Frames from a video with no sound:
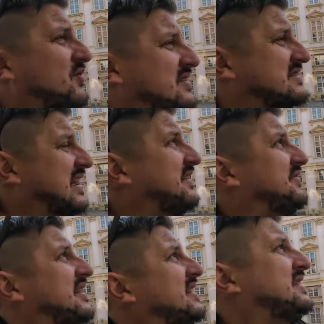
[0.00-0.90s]
Points
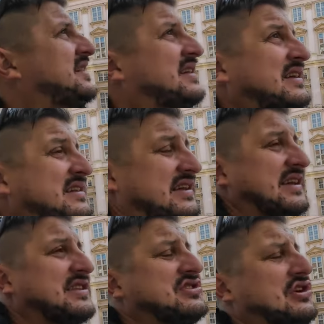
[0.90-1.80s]
Cafe to
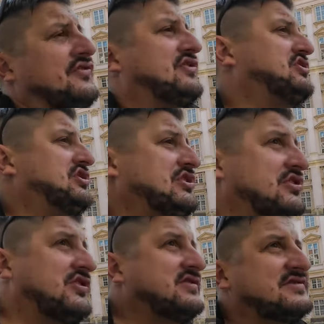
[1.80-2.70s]
get a
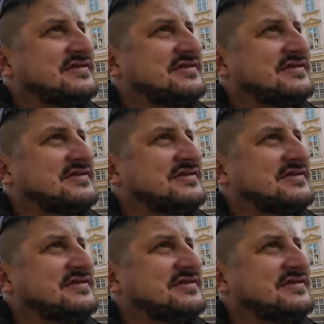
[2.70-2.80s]
Selfie-Cino.